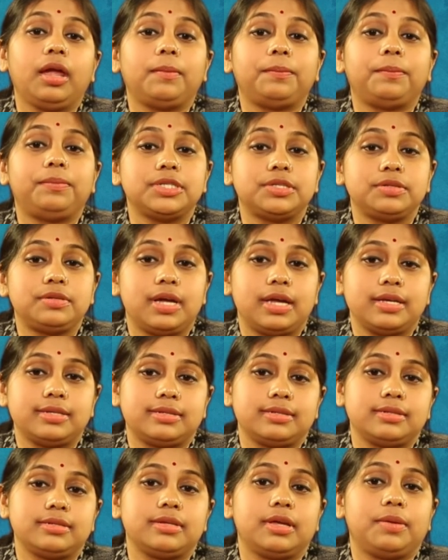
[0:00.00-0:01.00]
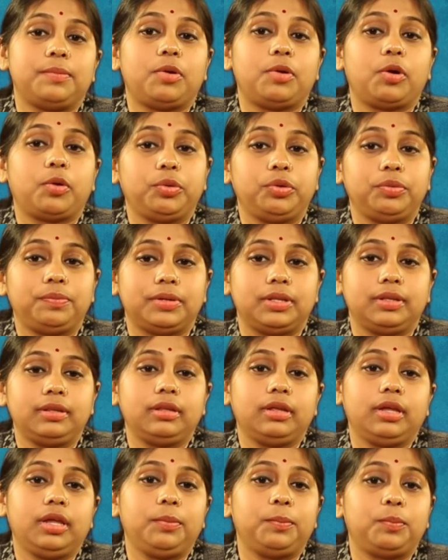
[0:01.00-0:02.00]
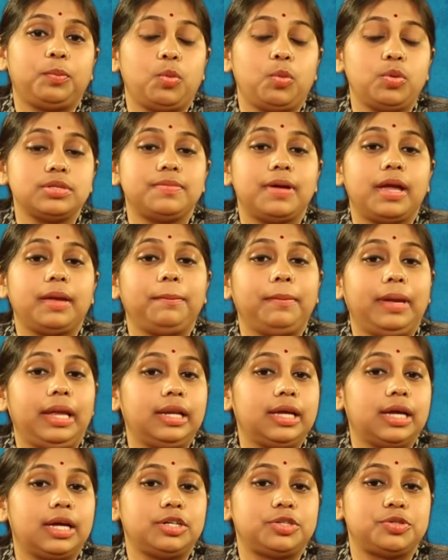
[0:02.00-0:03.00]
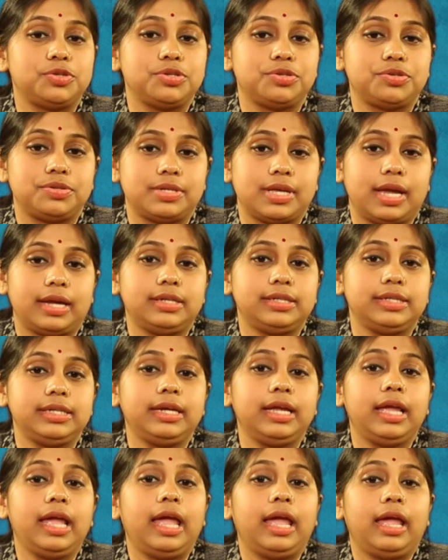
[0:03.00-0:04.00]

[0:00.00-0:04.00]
Prejudices among women imposed by male-controlled society,